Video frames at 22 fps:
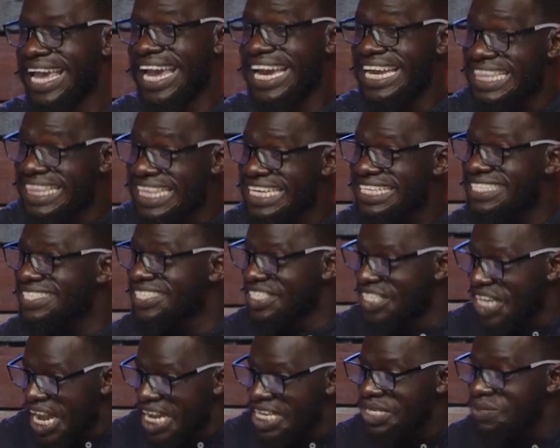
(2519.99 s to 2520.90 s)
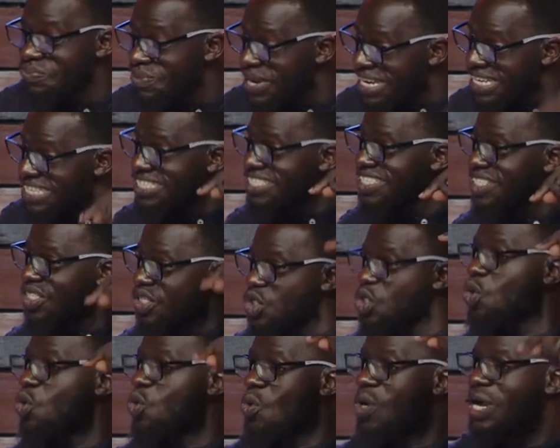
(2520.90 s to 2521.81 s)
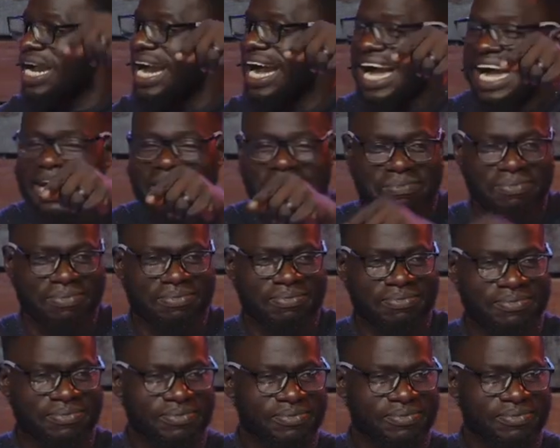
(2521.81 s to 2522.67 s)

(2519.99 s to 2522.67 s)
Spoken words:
and there's judgment to come.